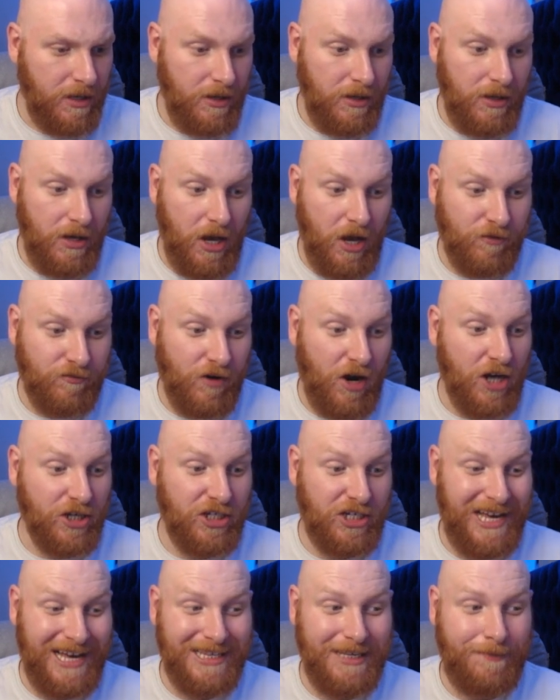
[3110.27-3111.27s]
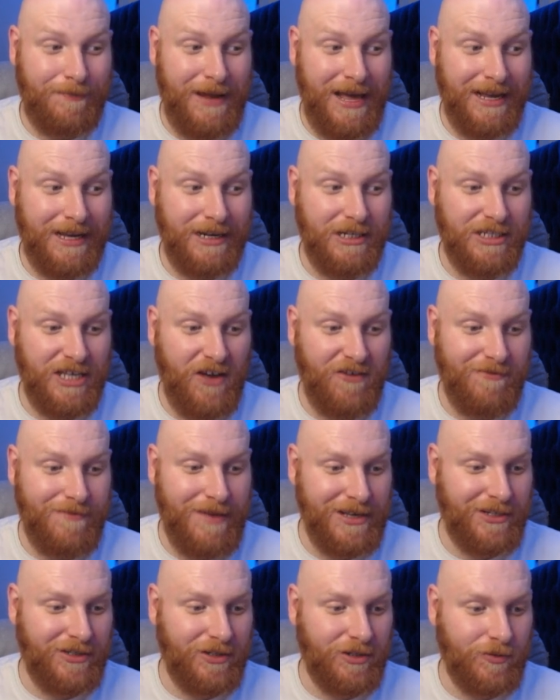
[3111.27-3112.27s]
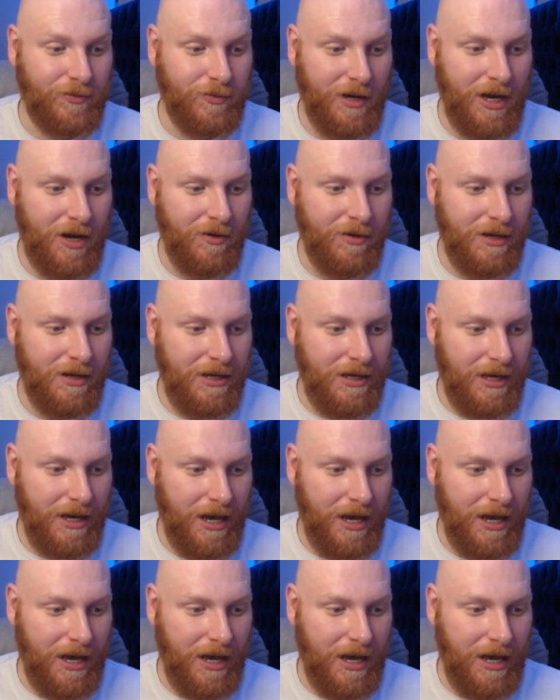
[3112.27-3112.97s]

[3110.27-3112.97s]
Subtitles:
Raja Casablanca deserve a mention as well.